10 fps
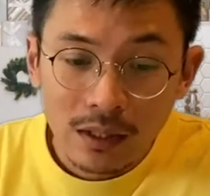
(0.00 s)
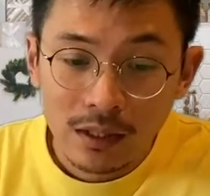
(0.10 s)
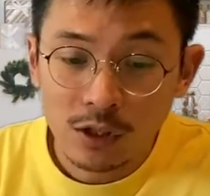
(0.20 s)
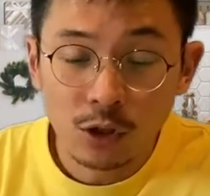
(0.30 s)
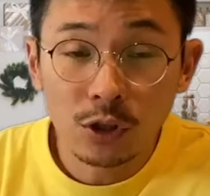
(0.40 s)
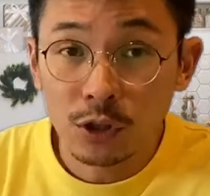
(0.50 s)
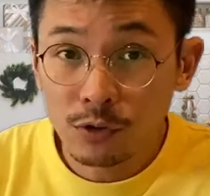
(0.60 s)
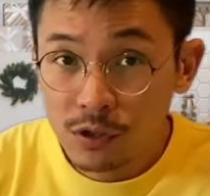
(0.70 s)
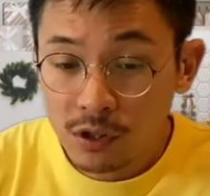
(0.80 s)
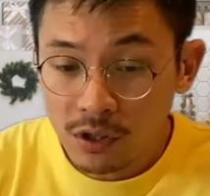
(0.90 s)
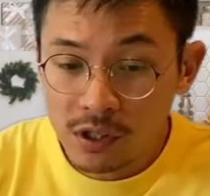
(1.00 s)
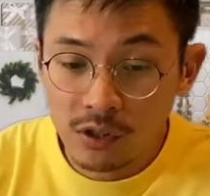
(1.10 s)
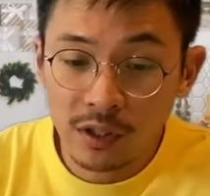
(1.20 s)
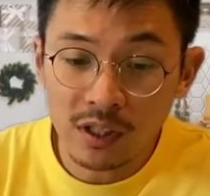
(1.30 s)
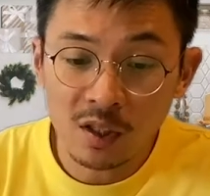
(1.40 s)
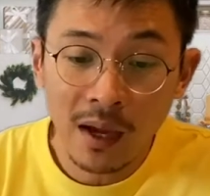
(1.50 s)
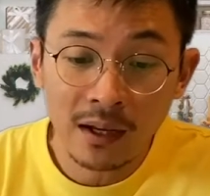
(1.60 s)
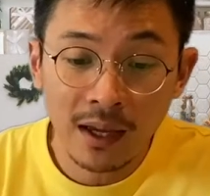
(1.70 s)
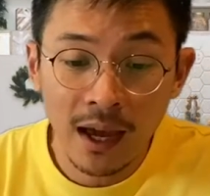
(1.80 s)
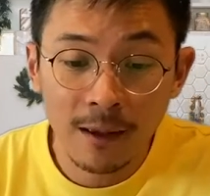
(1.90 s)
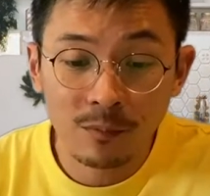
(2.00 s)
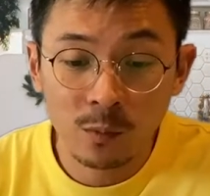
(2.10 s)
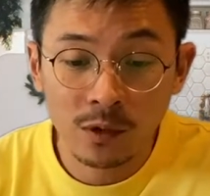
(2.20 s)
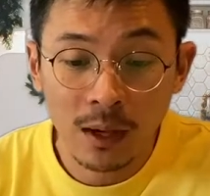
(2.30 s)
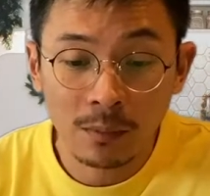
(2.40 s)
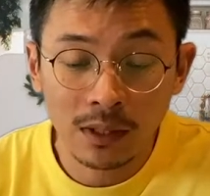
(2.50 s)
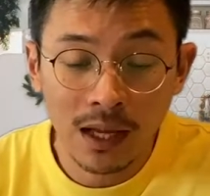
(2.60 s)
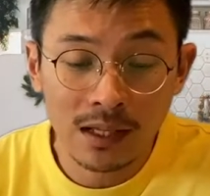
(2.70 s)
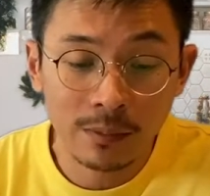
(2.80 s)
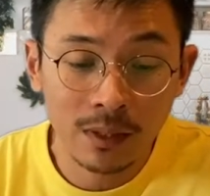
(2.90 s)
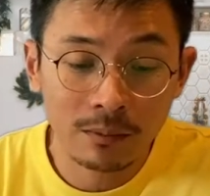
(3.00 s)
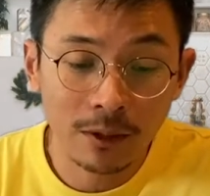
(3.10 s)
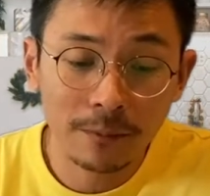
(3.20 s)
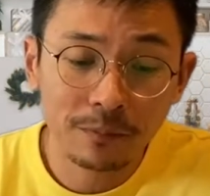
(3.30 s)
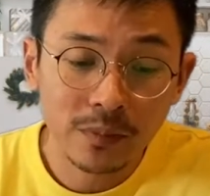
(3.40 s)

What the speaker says: This is good news considering the spat they had with Apple last September.